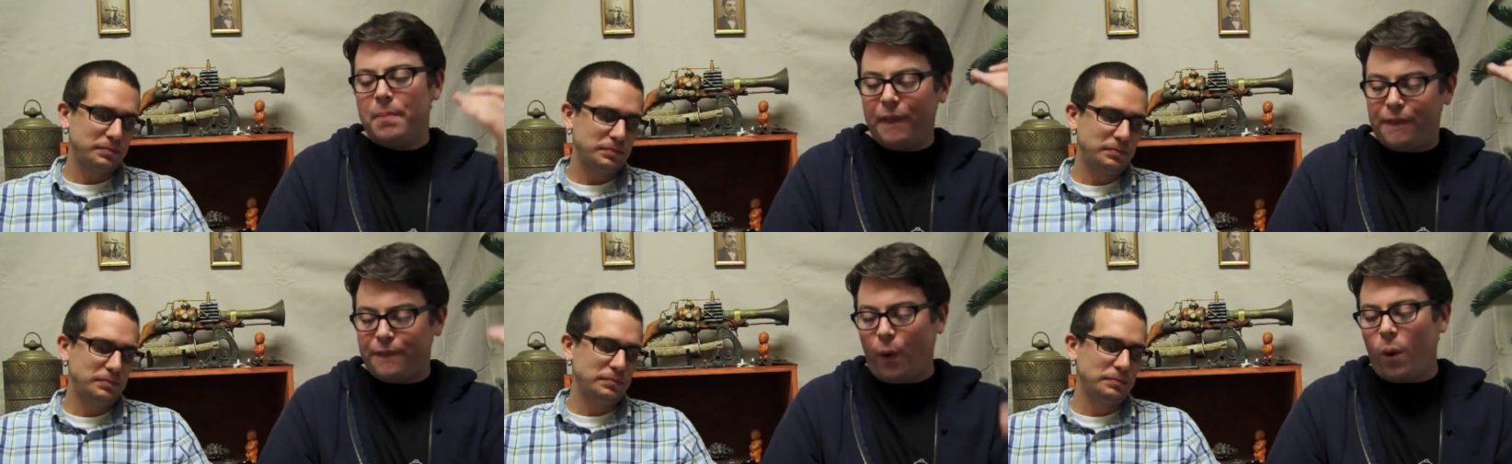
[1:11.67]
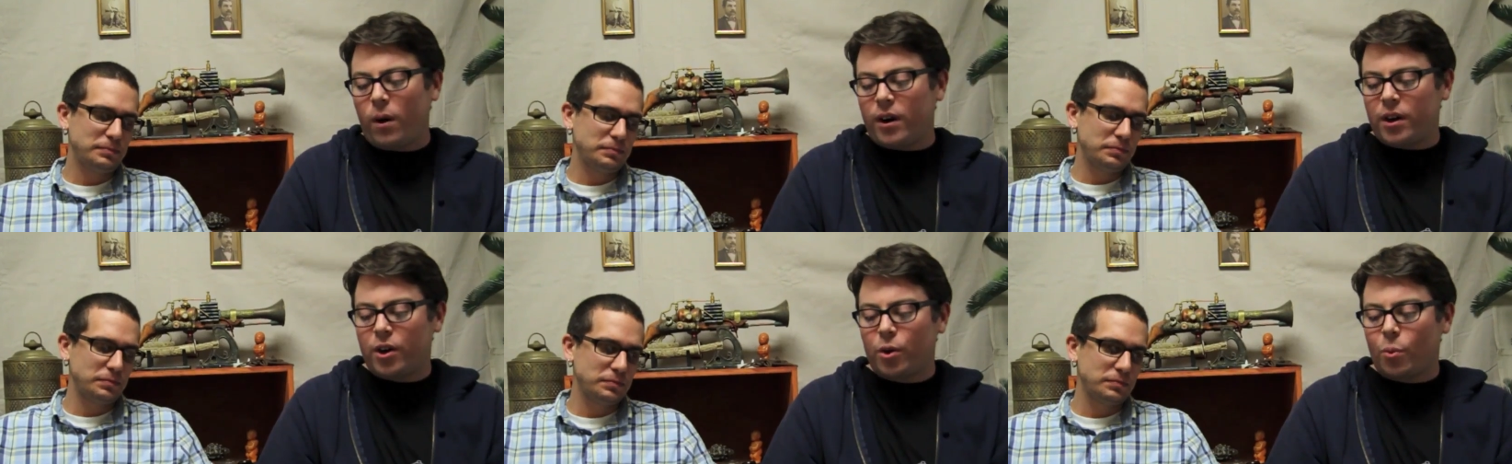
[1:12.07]

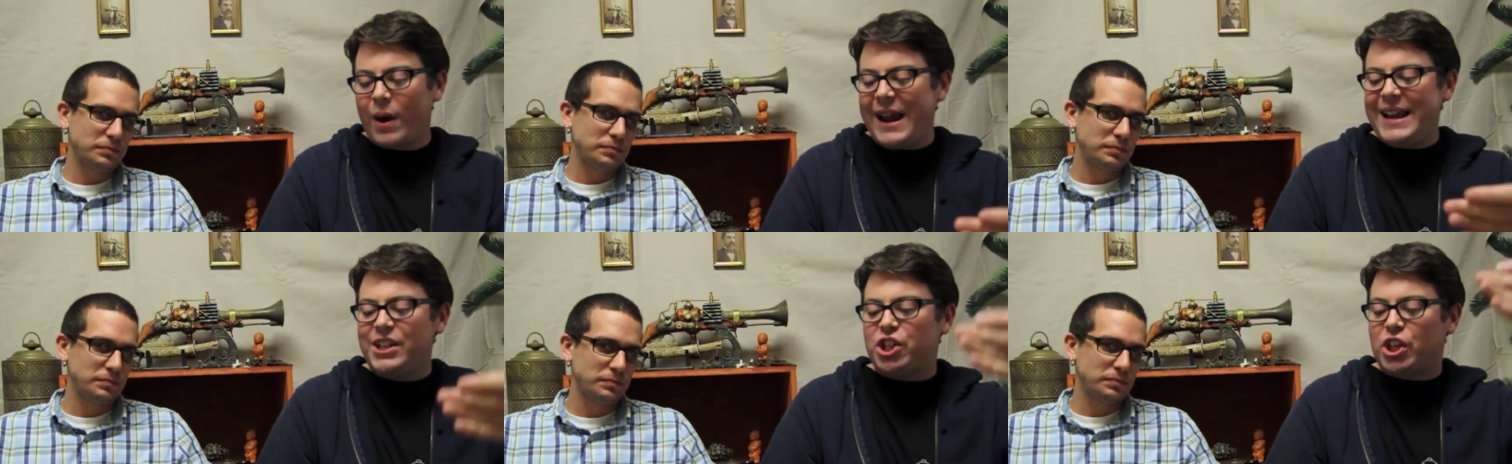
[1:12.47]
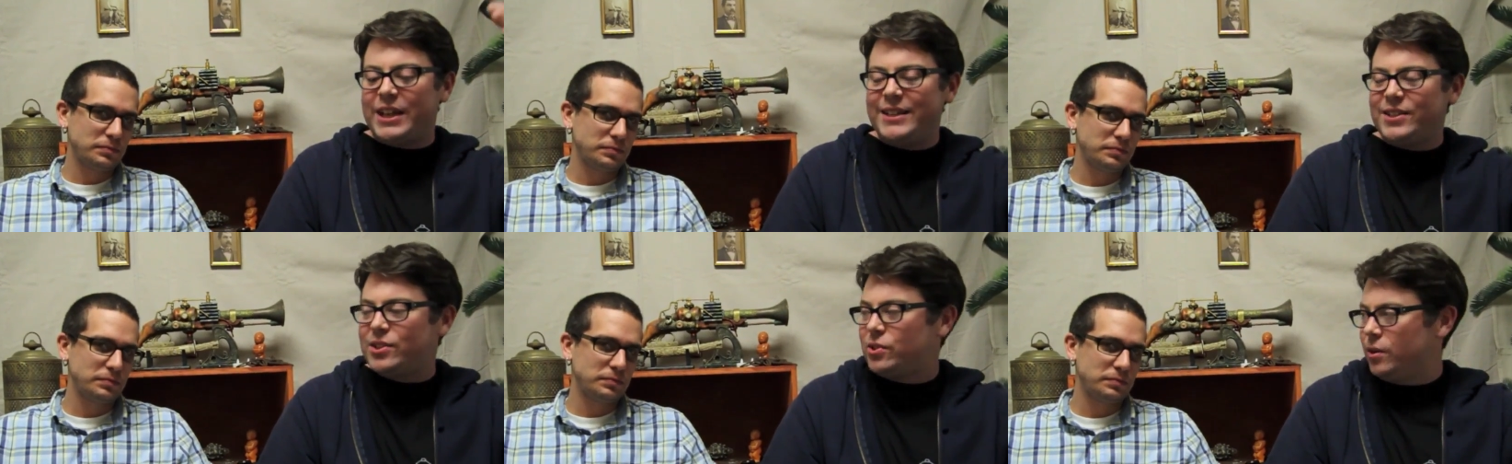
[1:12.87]
Speaker 1: Before rage
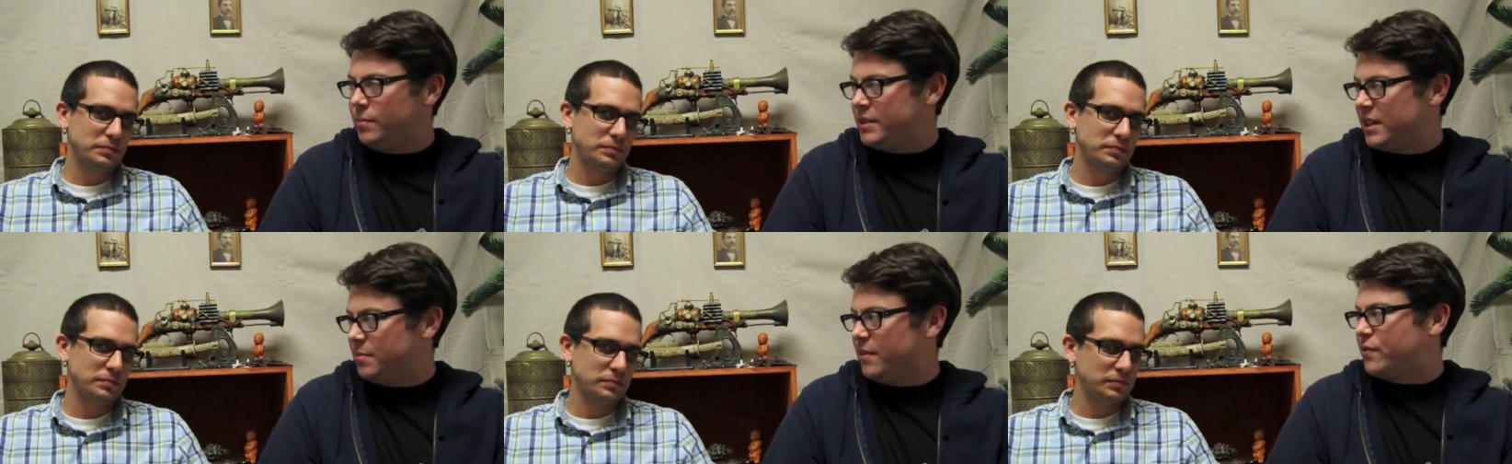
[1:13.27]
consumed him.